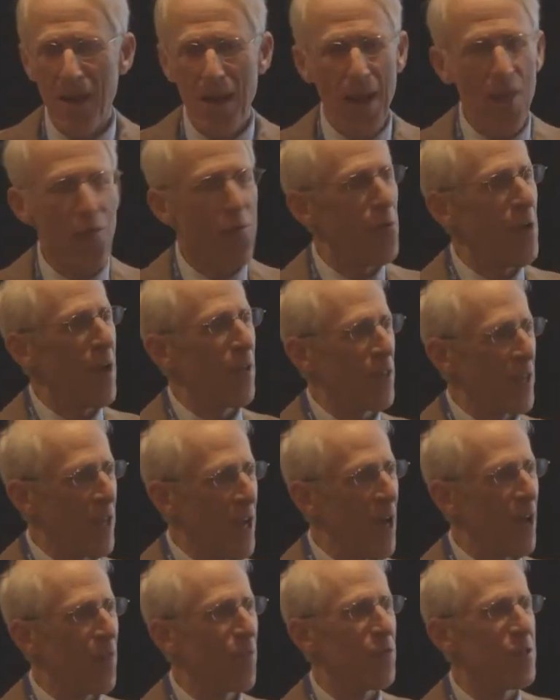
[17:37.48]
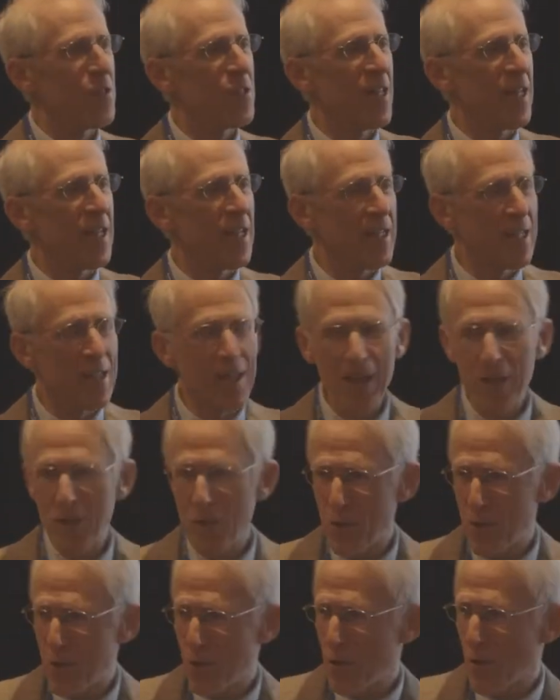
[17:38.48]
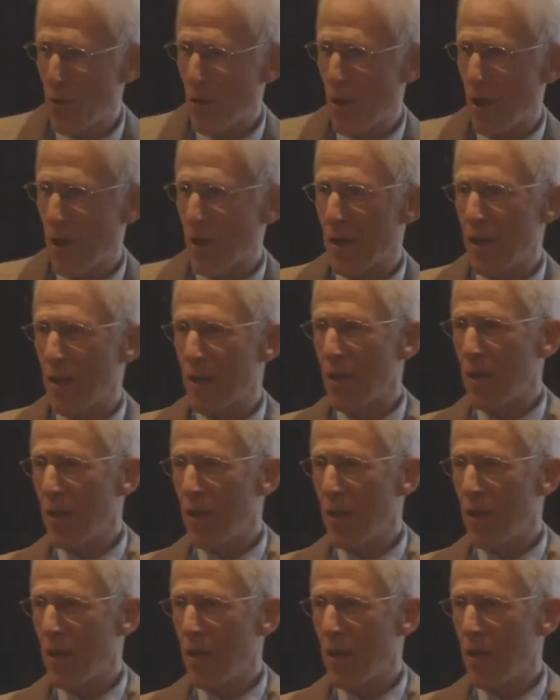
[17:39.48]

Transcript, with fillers: And throughout the conference, they continued to talk